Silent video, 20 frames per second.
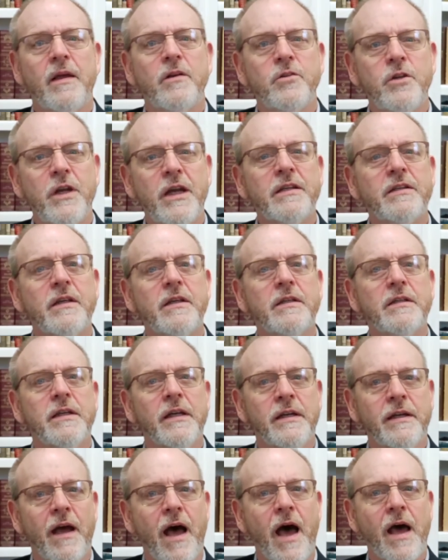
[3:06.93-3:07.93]
Jesus
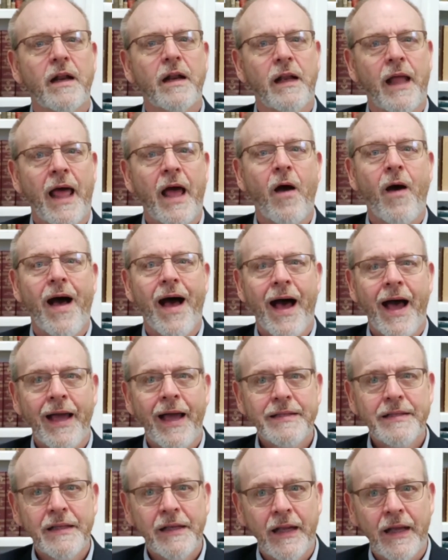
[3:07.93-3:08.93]
did not allow
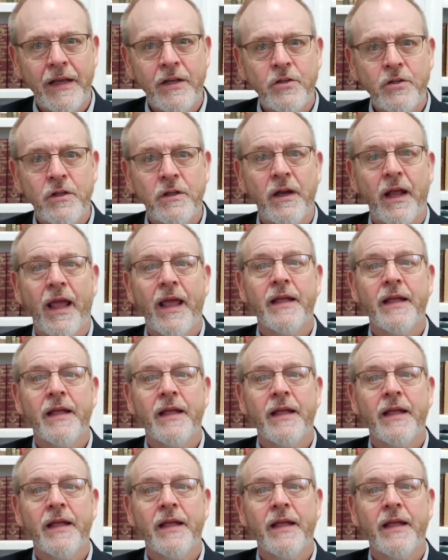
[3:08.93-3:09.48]
isolation